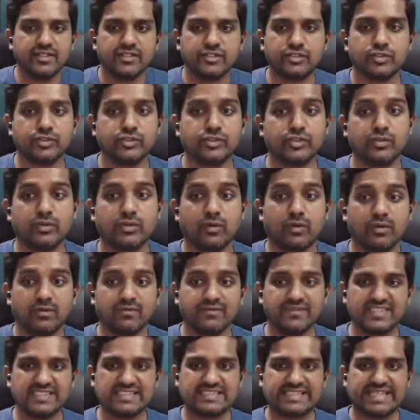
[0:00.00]
You should
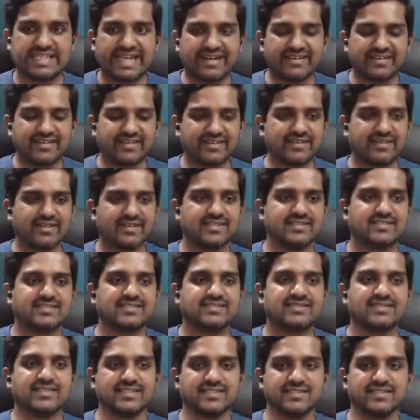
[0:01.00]
always
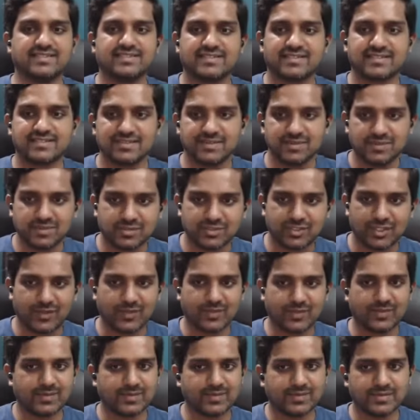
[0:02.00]
categorize things.
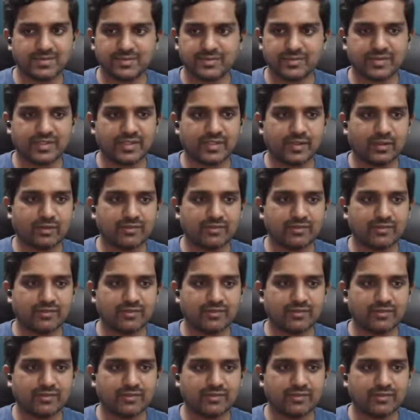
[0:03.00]
So you can